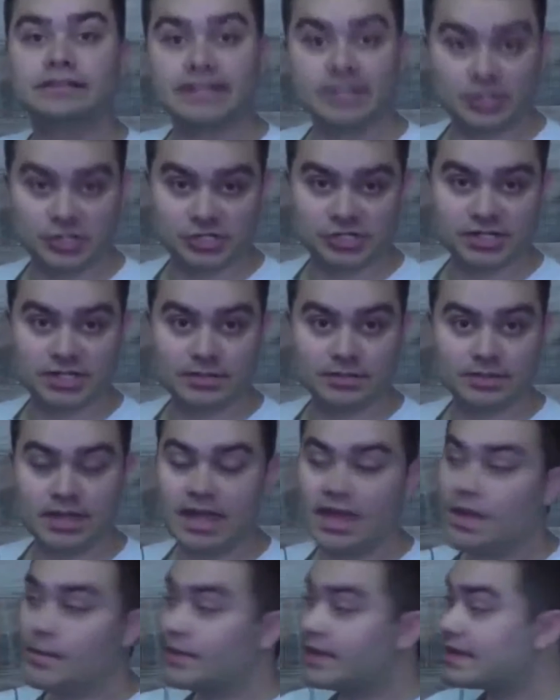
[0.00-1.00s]
leadership,
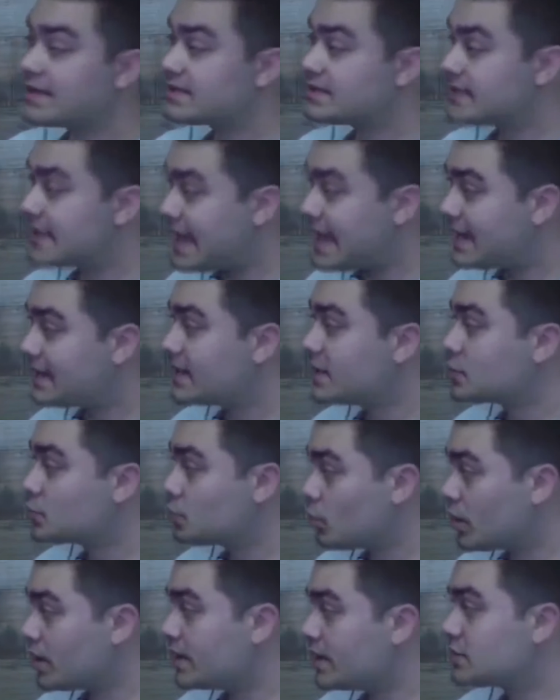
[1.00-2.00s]
because that is
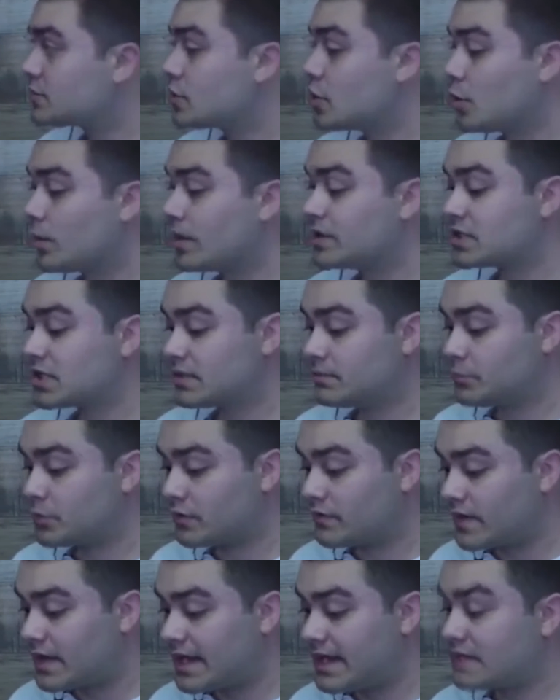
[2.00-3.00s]
what is going to
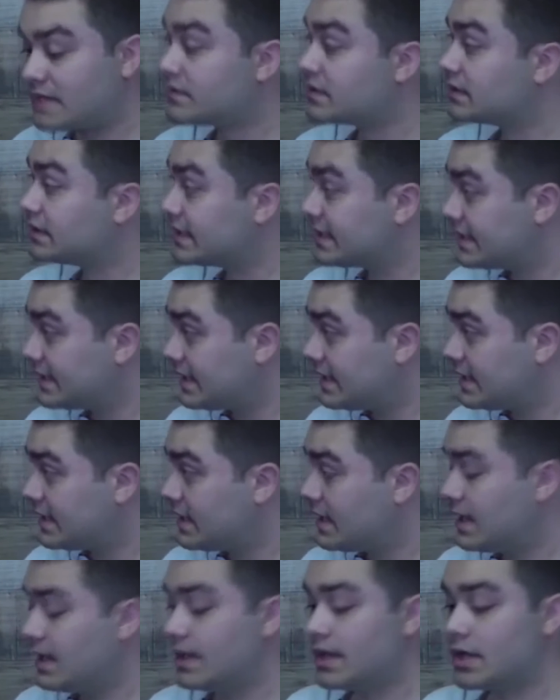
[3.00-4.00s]
provide
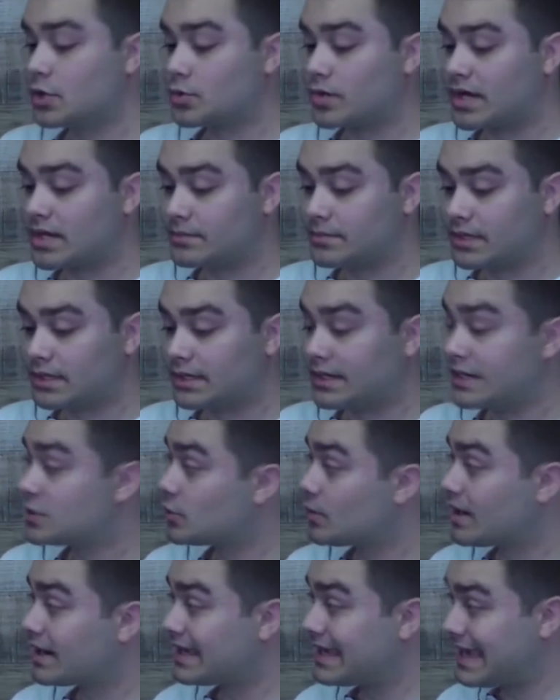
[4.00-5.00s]
validity and credibility
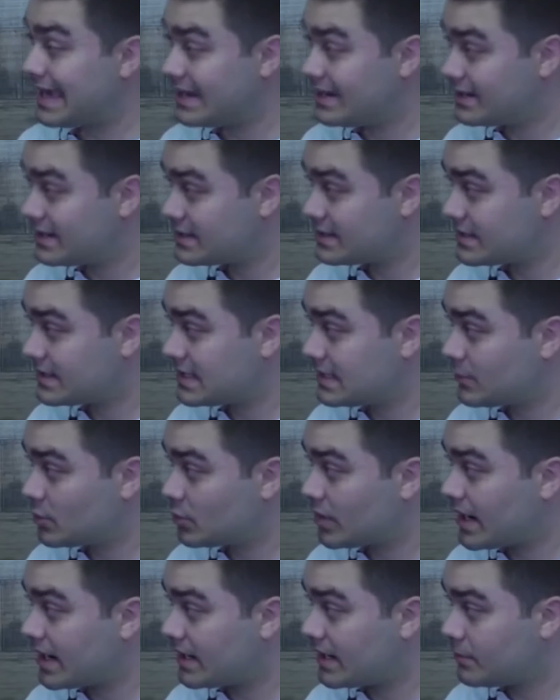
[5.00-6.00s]
to our candidates in the
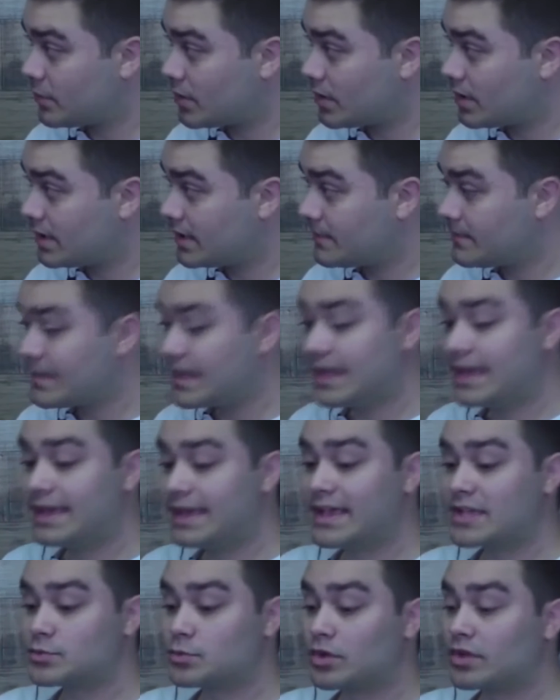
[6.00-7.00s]
Democratic Party,
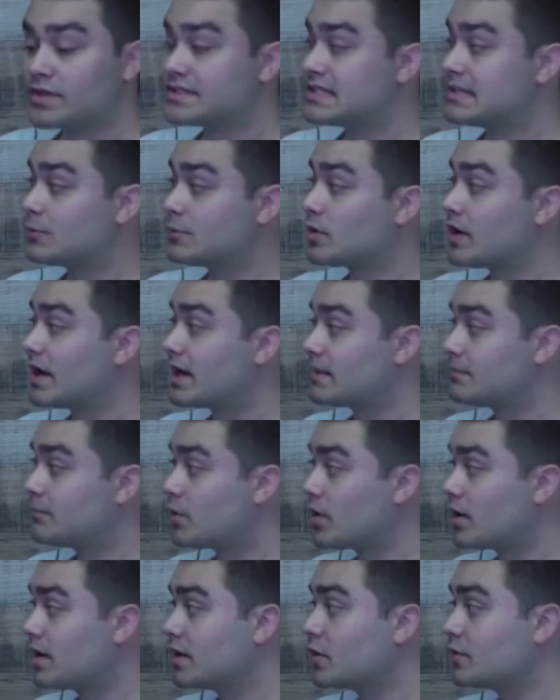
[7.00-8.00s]
as well as the Democratic
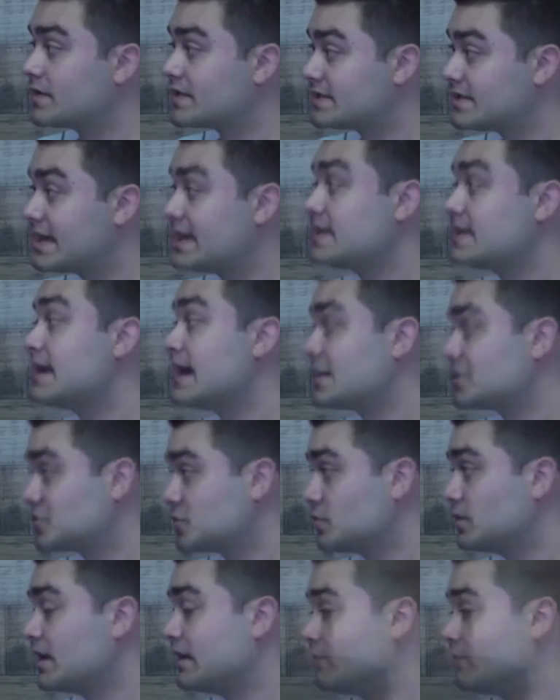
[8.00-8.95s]
Party on the state and national